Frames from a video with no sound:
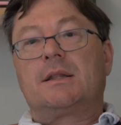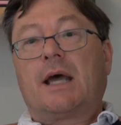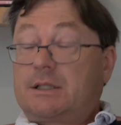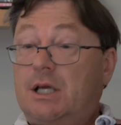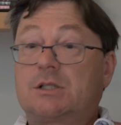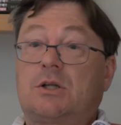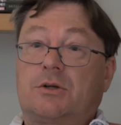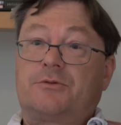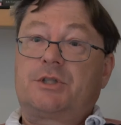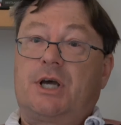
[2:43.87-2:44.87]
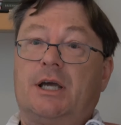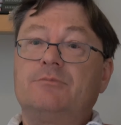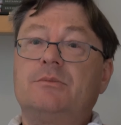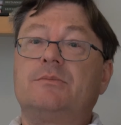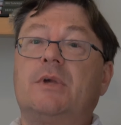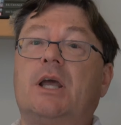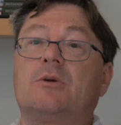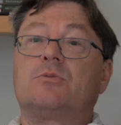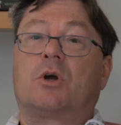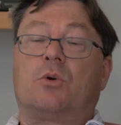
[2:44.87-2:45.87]
That takes a lot of time.
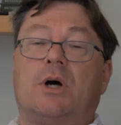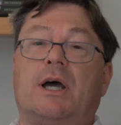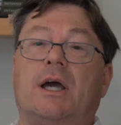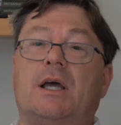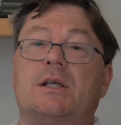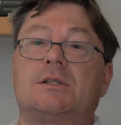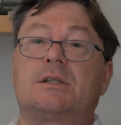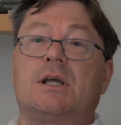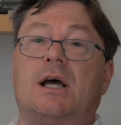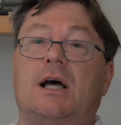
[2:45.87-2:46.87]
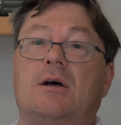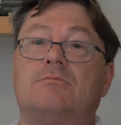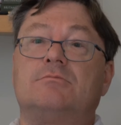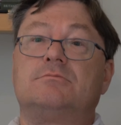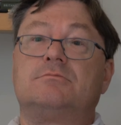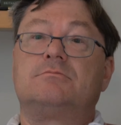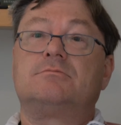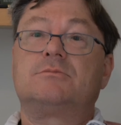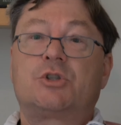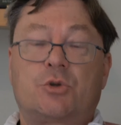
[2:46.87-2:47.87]
It requires
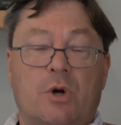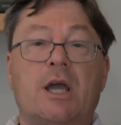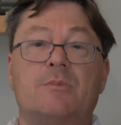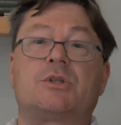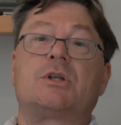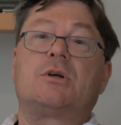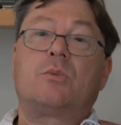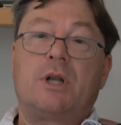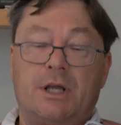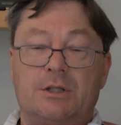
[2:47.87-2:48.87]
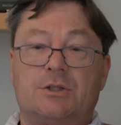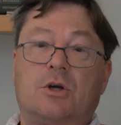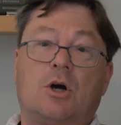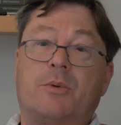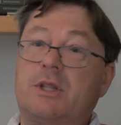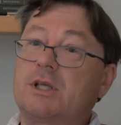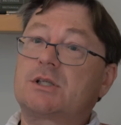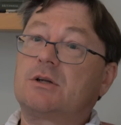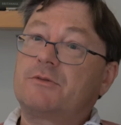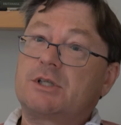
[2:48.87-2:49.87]
scribes that are willing to copy
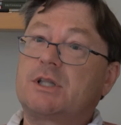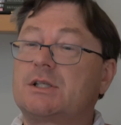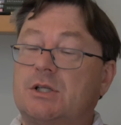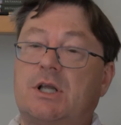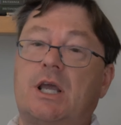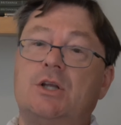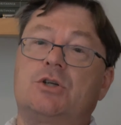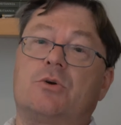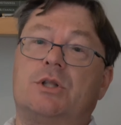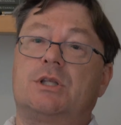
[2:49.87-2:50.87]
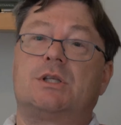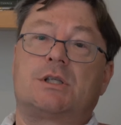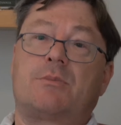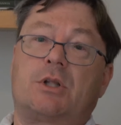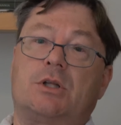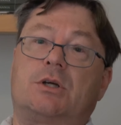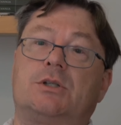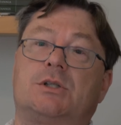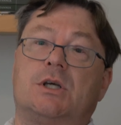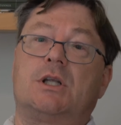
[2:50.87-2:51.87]
this, and obviously there's a danger, and this is something that
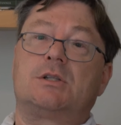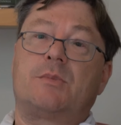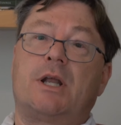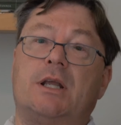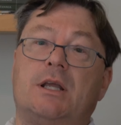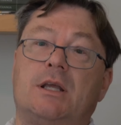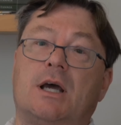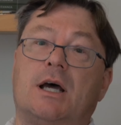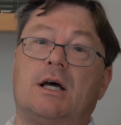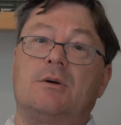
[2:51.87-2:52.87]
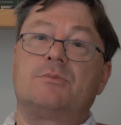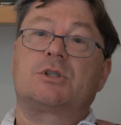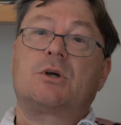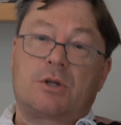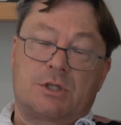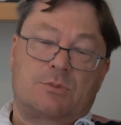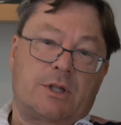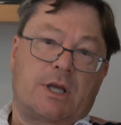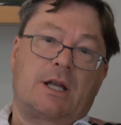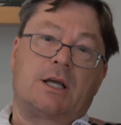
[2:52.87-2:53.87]
concerns many scholars
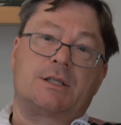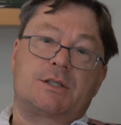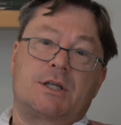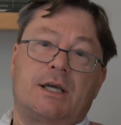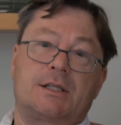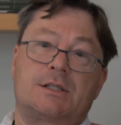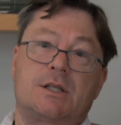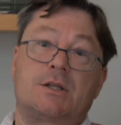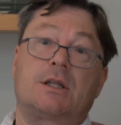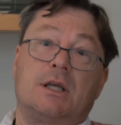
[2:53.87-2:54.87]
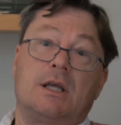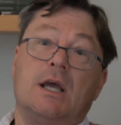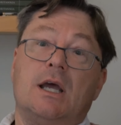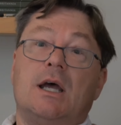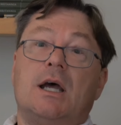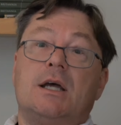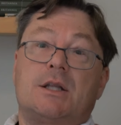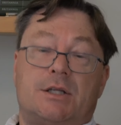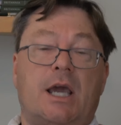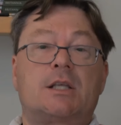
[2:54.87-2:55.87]
when they analyze the text, that the
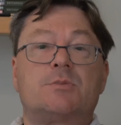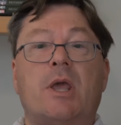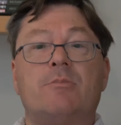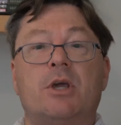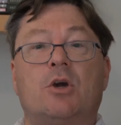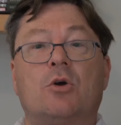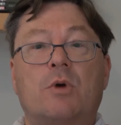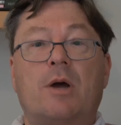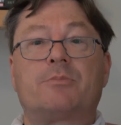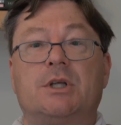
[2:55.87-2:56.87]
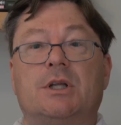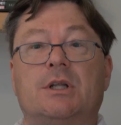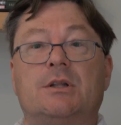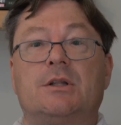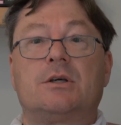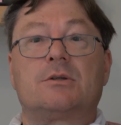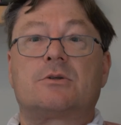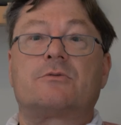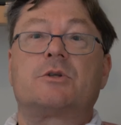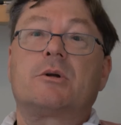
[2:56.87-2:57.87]
text may be corrupted in the
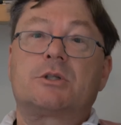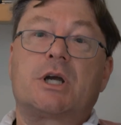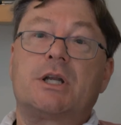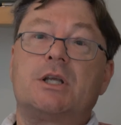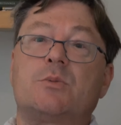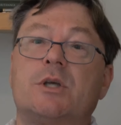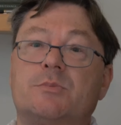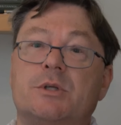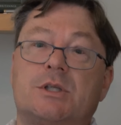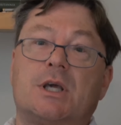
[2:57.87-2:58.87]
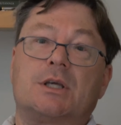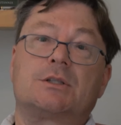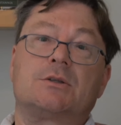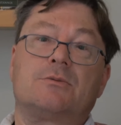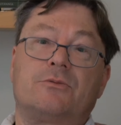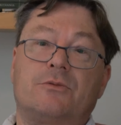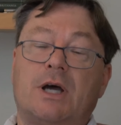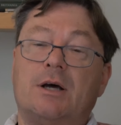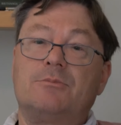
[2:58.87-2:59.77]
sort of Chinese whispers things of